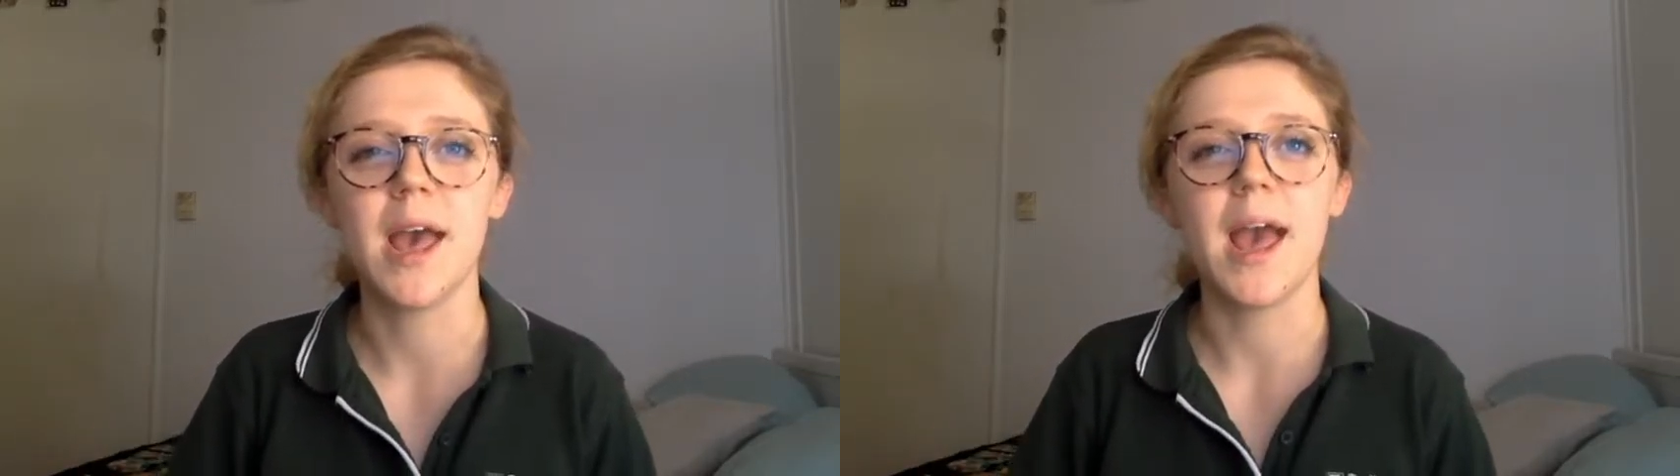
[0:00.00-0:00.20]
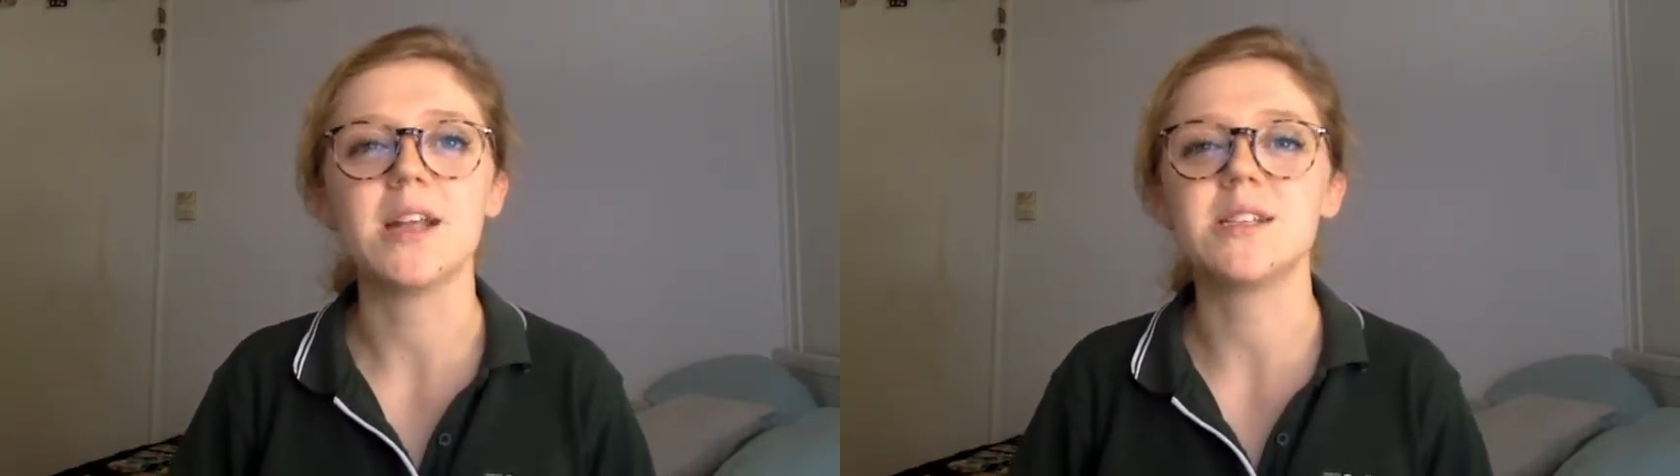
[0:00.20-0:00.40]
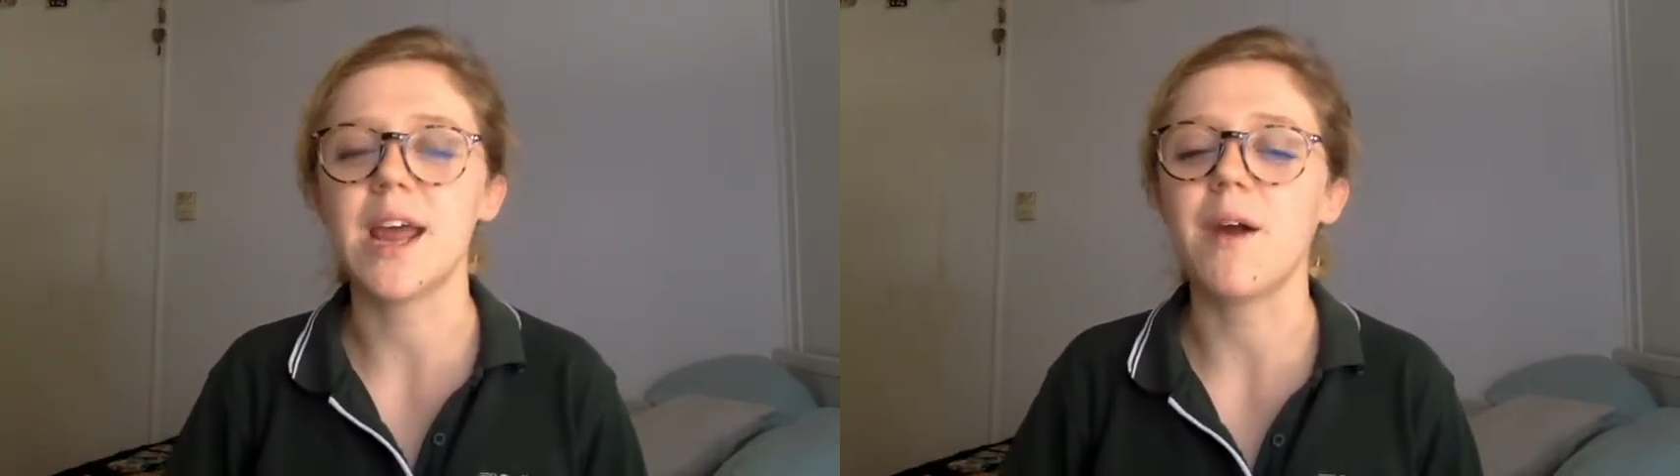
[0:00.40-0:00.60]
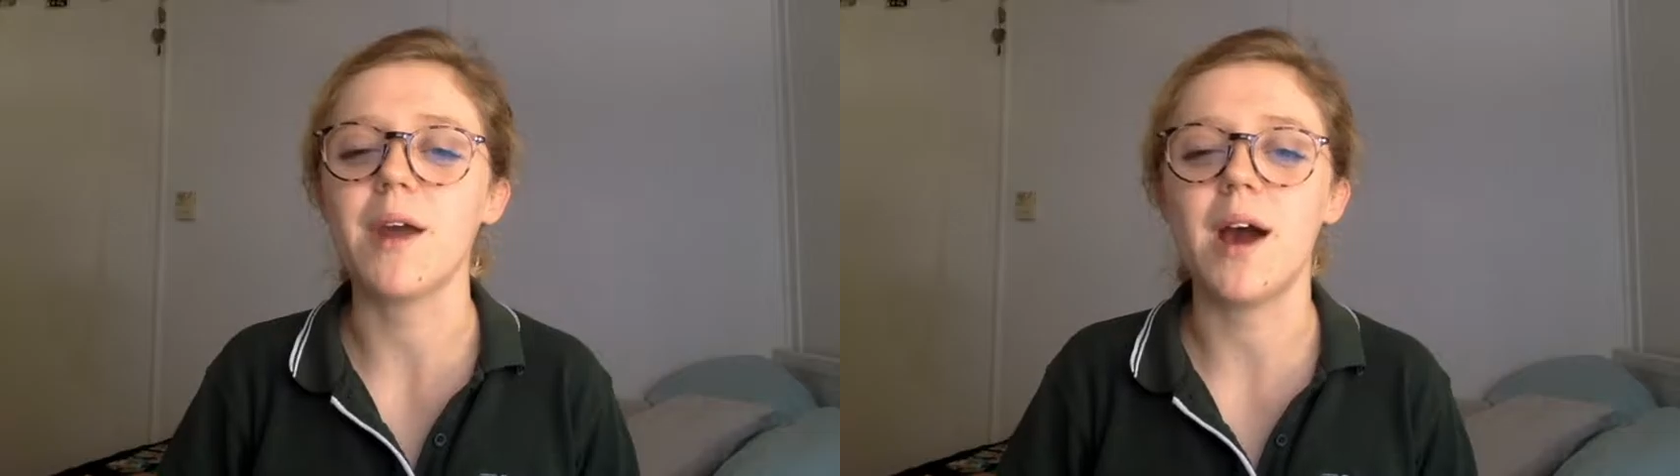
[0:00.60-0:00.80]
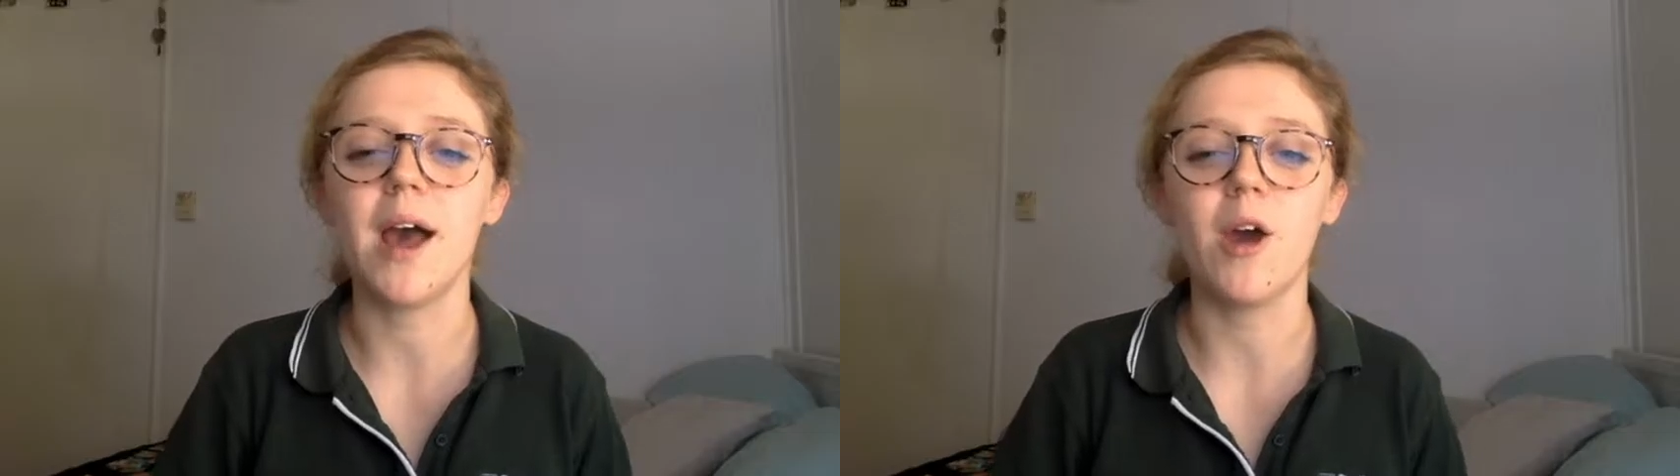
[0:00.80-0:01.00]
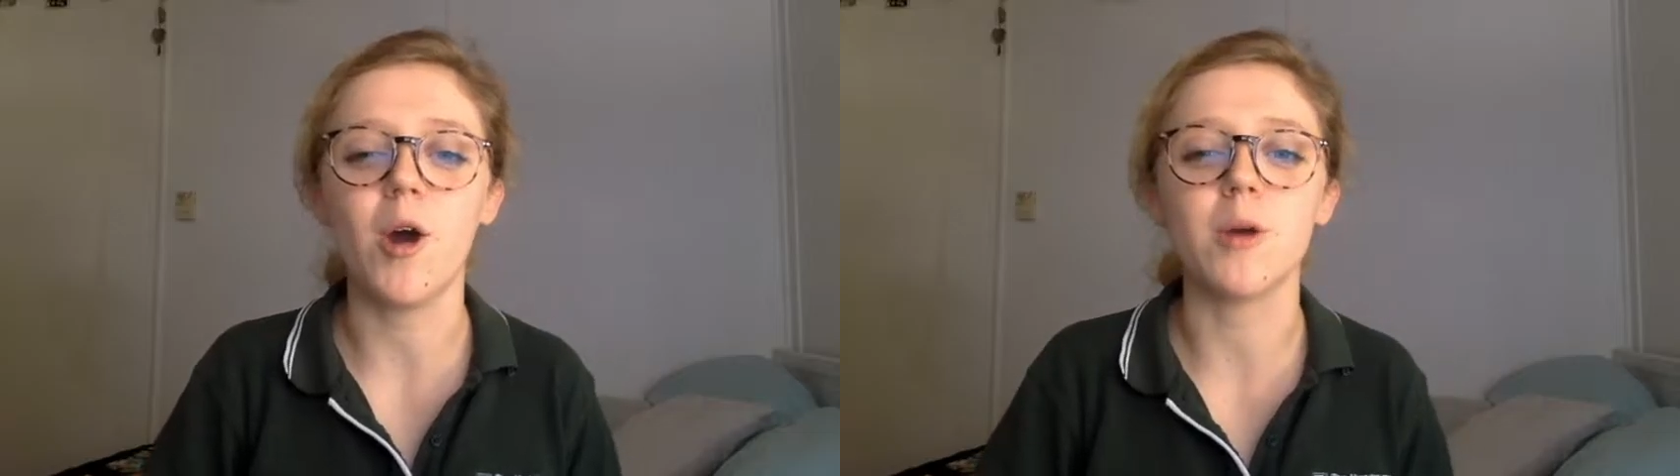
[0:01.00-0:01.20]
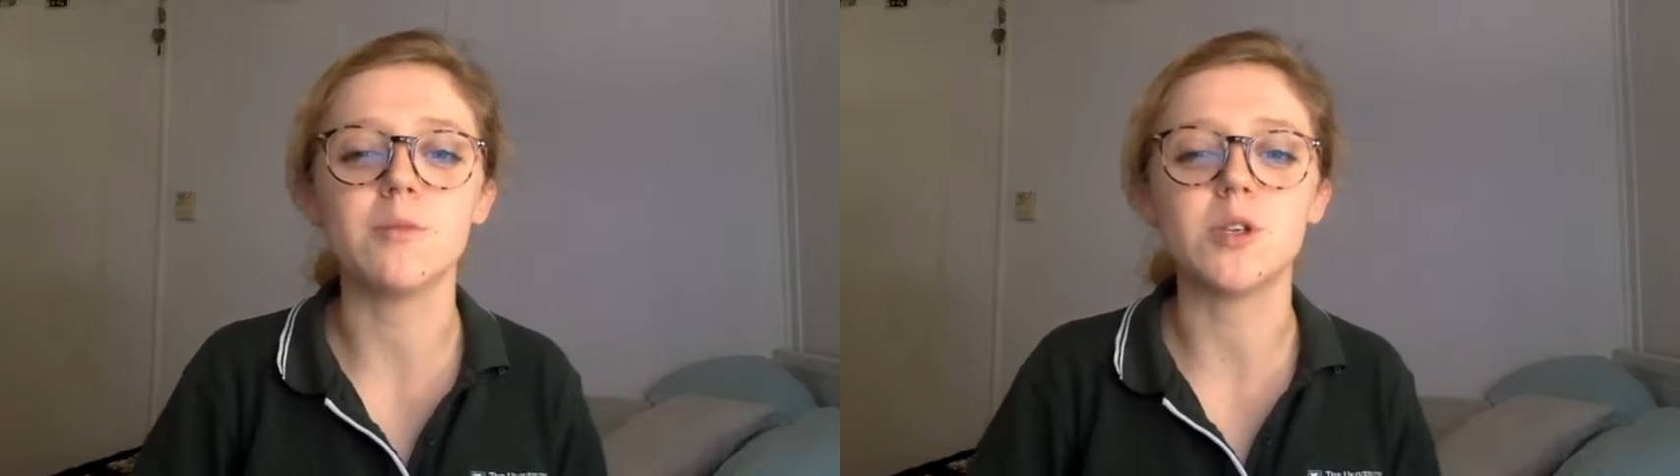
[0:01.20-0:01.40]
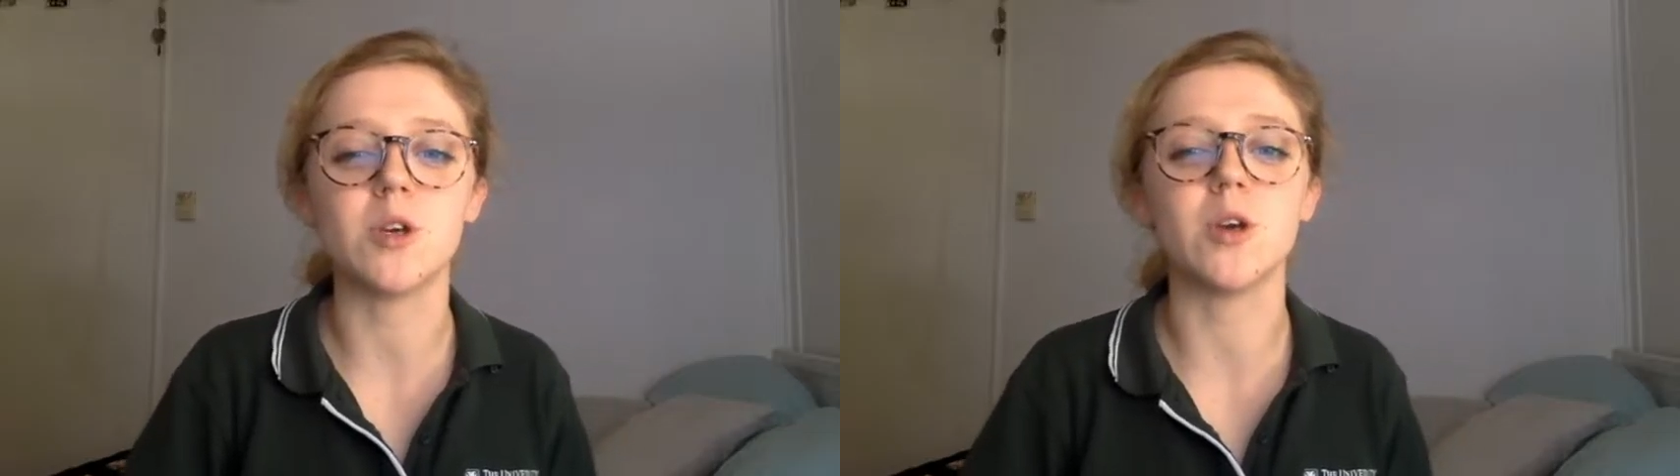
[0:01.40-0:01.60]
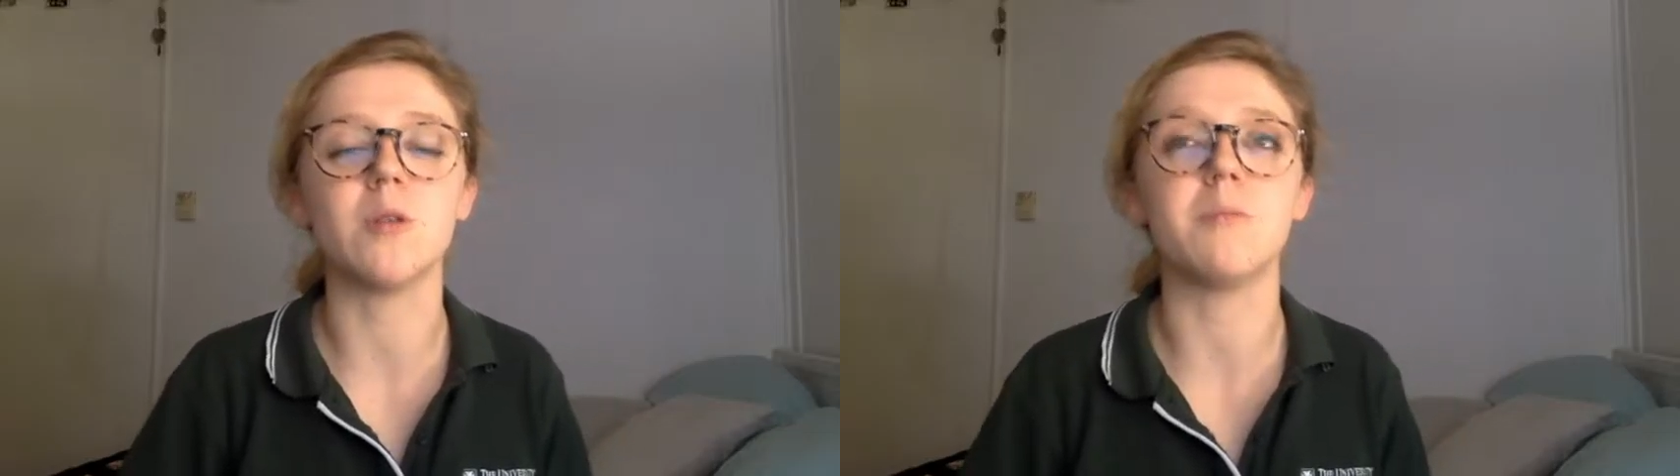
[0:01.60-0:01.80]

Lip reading: and it's an area I hope to